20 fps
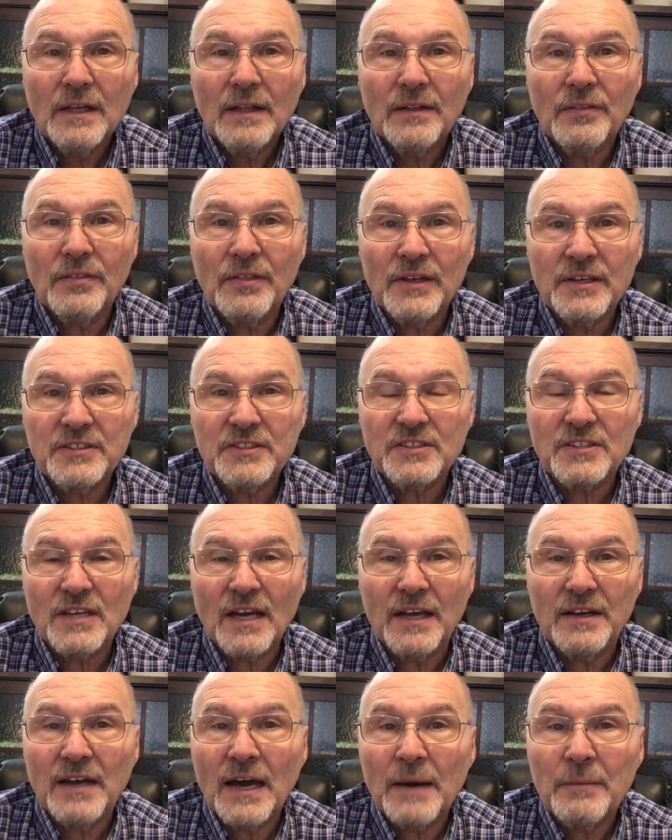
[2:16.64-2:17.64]
This
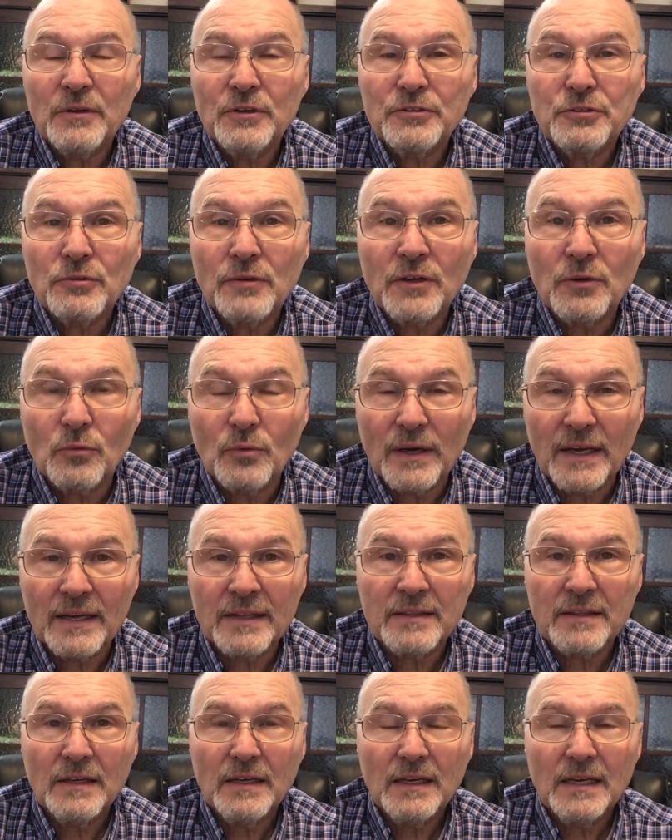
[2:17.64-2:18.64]
nominal joint
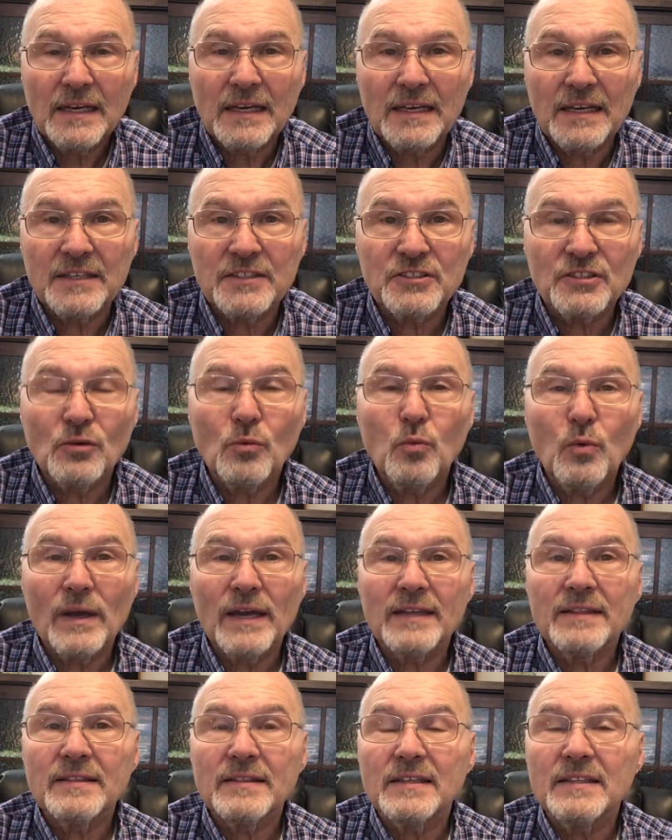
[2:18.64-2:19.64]
width is the
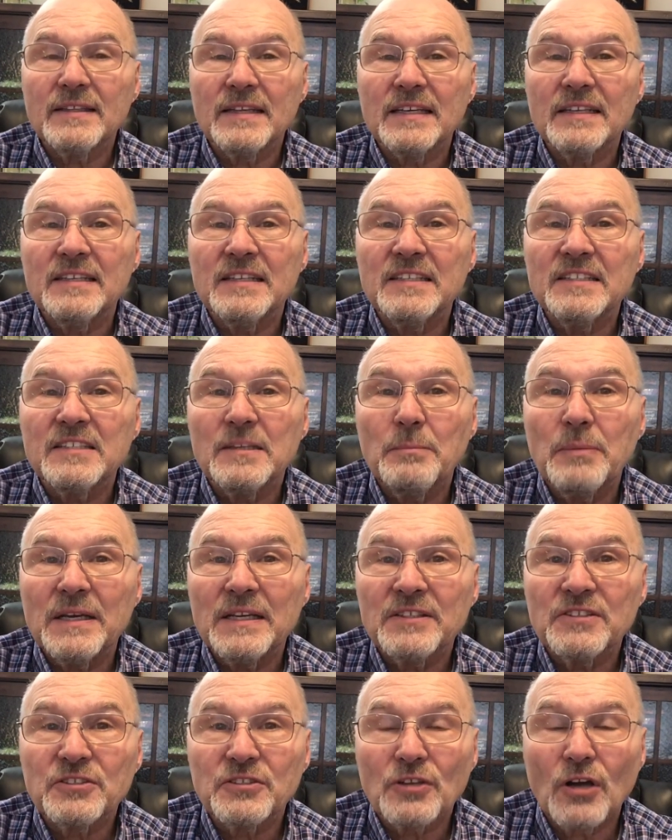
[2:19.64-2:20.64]
width that it needs to be
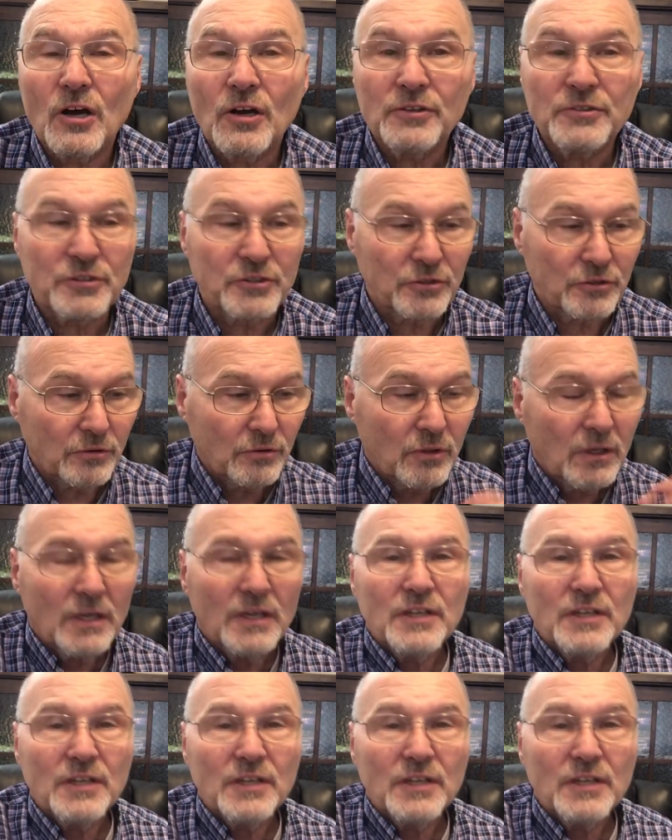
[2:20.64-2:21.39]
installed to.